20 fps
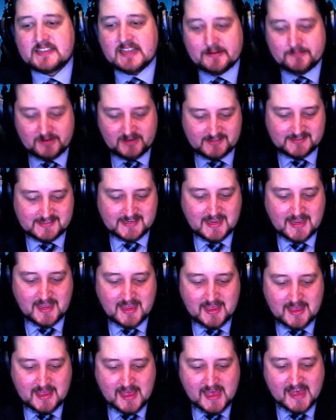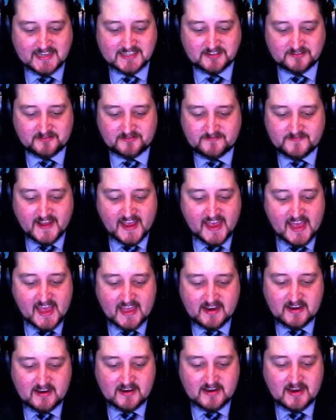I'm gonna say as a
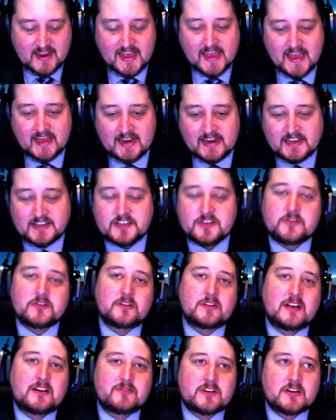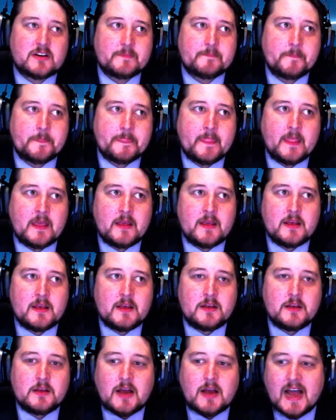fan and a Dota lover
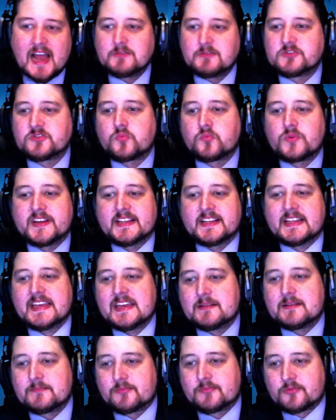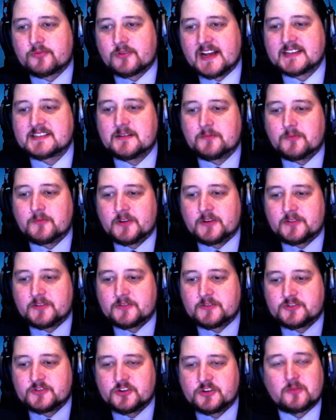I was really impressed with
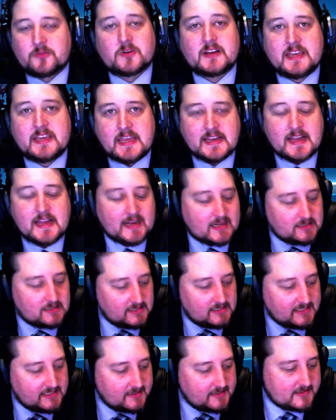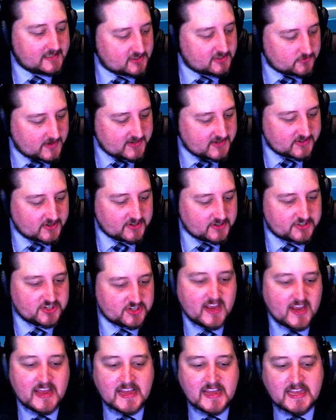Chobra. He clearly did his research.
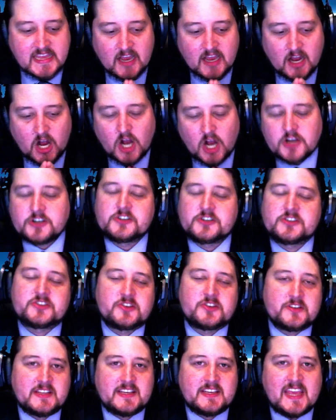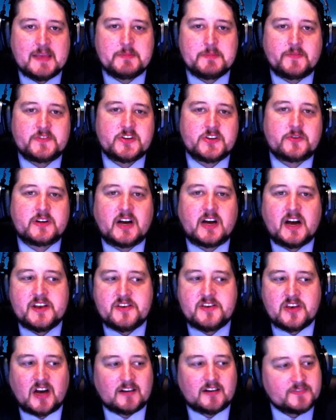He understood the game of Dota
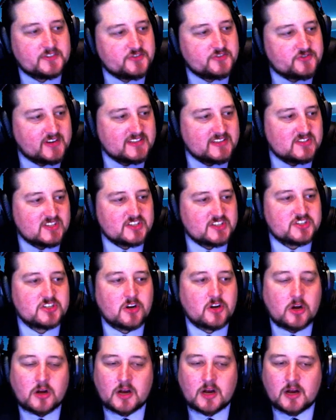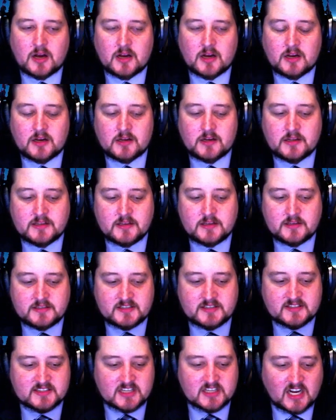enough to transition uh,
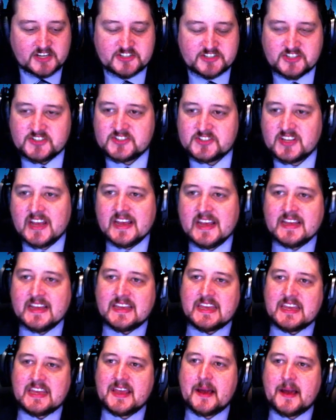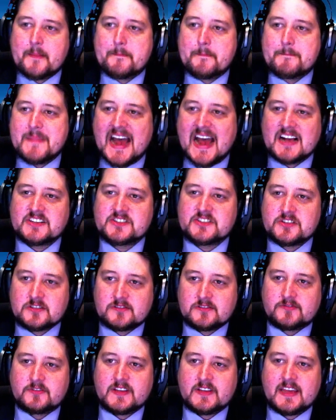discussions. He
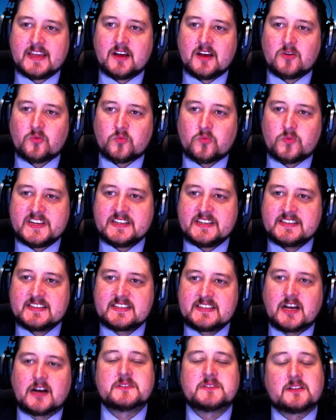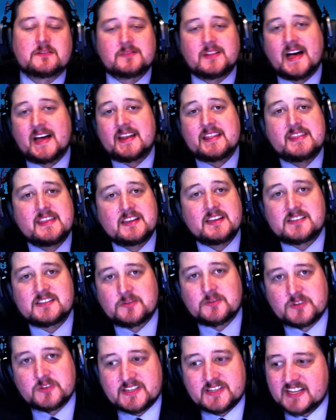masterfully resummed a lot of things
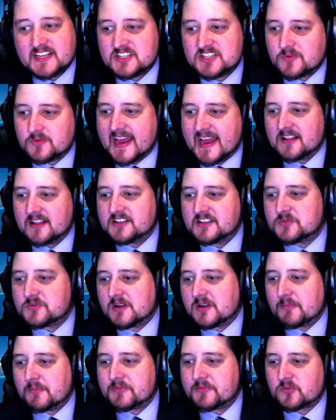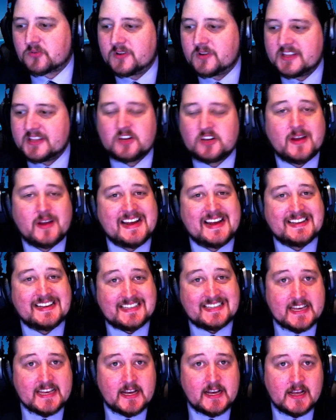that were said. So an analyst would come up with a really great
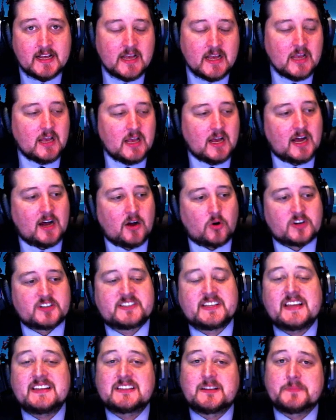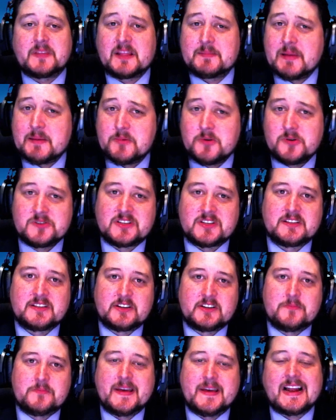idea uh, or say something that maybe was a
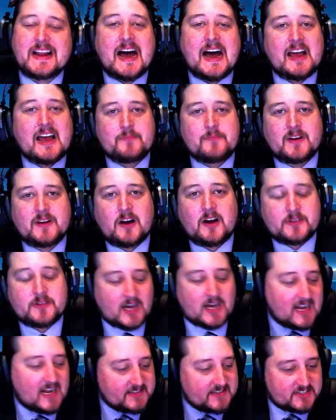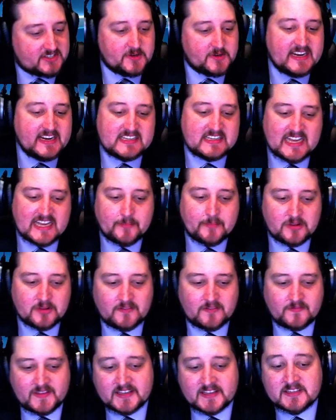little bit highbrow. Nahaz is a great example
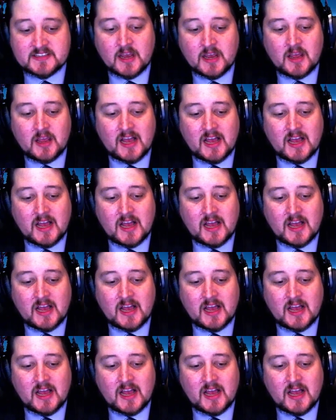of this.